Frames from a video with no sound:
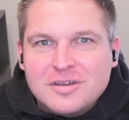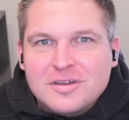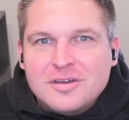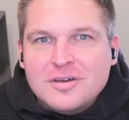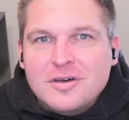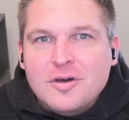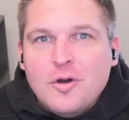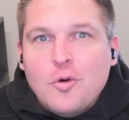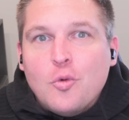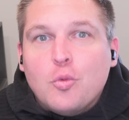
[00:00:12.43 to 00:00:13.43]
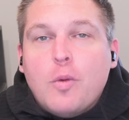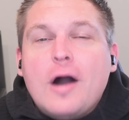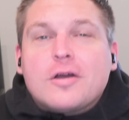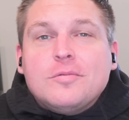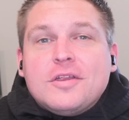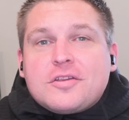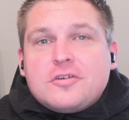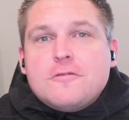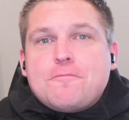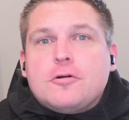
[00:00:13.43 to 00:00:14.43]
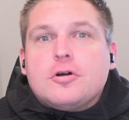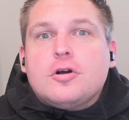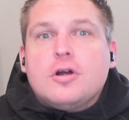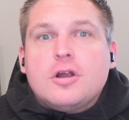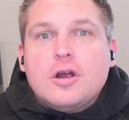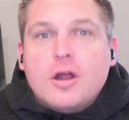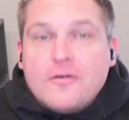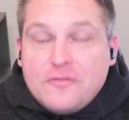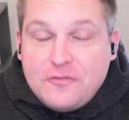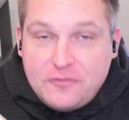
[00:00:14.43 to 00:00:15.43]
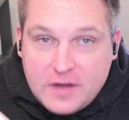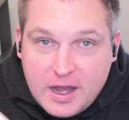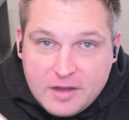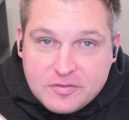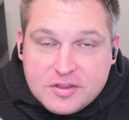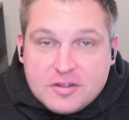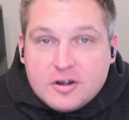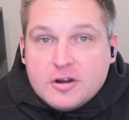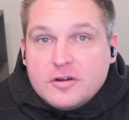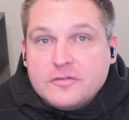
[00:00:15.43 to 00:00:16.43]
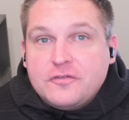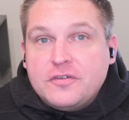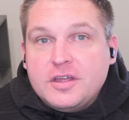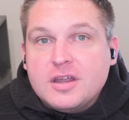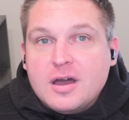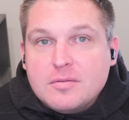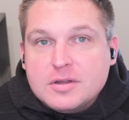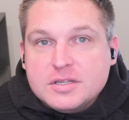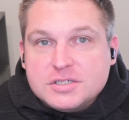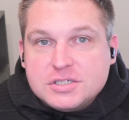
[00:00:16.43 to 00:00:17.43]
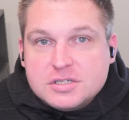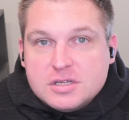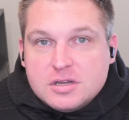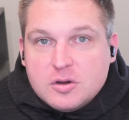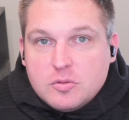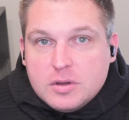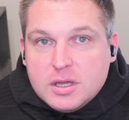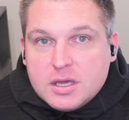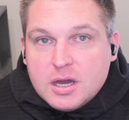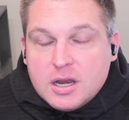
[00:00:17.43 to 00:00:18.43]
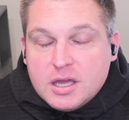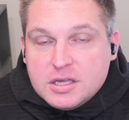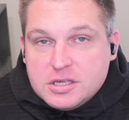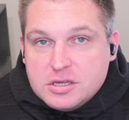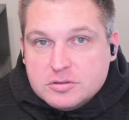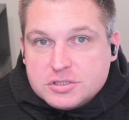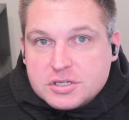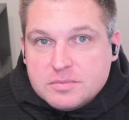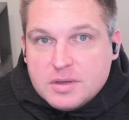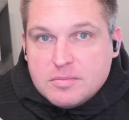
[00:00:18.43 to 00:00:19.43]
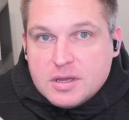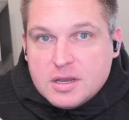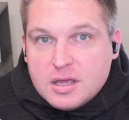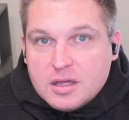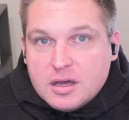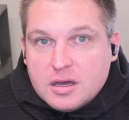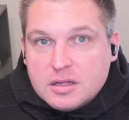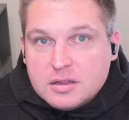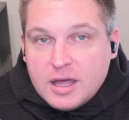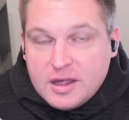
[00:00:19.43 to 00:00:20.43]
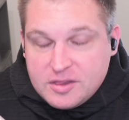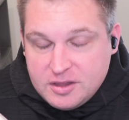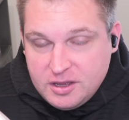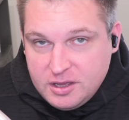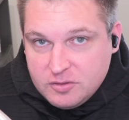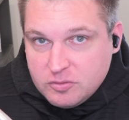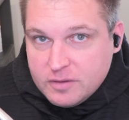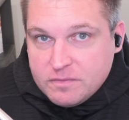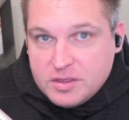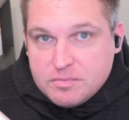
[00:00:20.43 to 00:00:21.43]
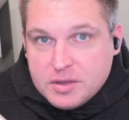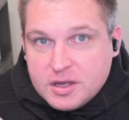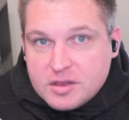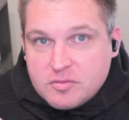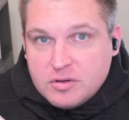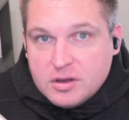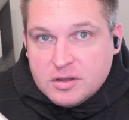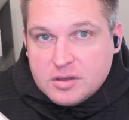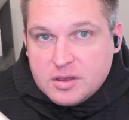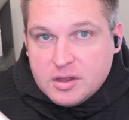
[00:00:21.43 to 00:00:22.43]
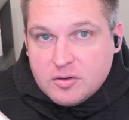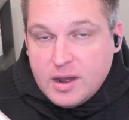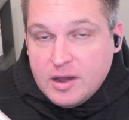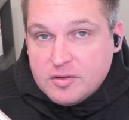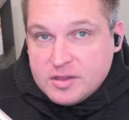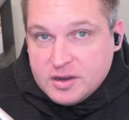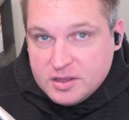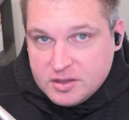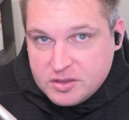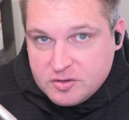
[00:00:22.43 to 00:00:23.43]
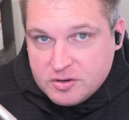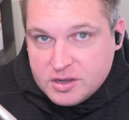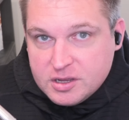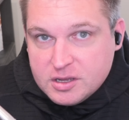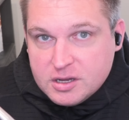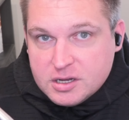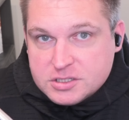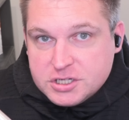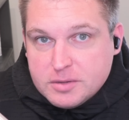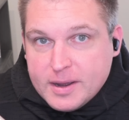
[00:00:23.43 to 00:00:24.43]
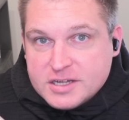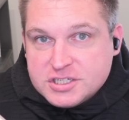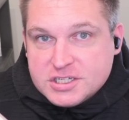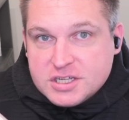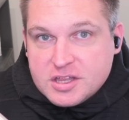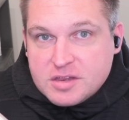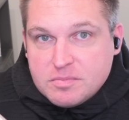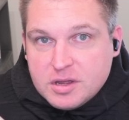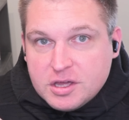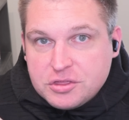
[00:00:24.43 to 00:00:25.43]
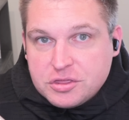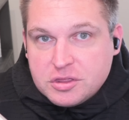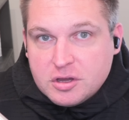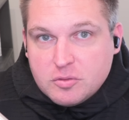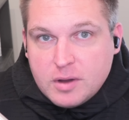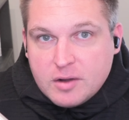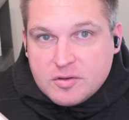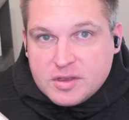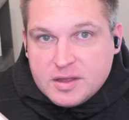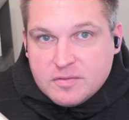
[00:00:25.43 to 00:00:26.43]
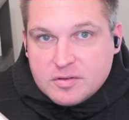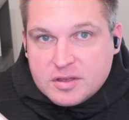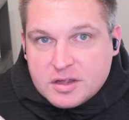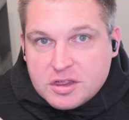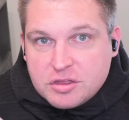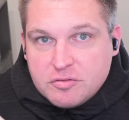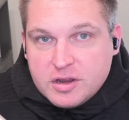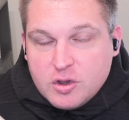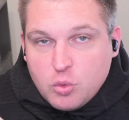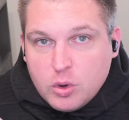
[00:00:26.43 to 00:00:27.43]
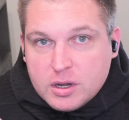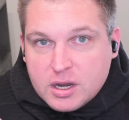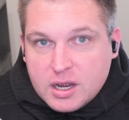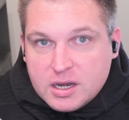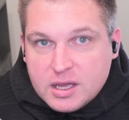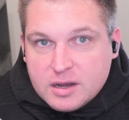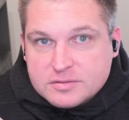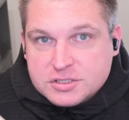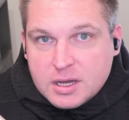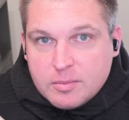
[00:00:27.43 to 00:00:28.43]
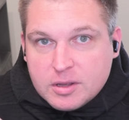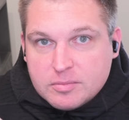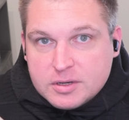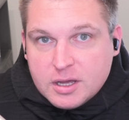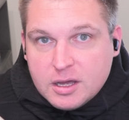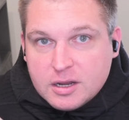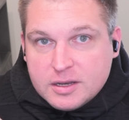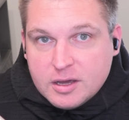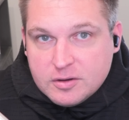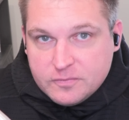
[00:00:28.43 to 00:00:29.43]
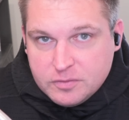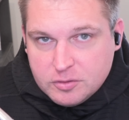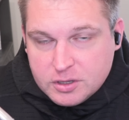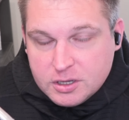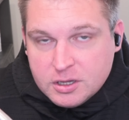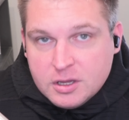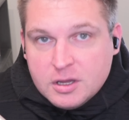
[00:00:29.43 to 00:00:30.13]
go. Welcome to Scoop World Order, five-star Phenom edition. We got a huge commitment uh, last night, one of the biggest ones in Ohio State history. Uh, Jeremiah J J. Smith, uh, wide receiver, six three, one ninety, out of Chaminade-Madonna down in Florida,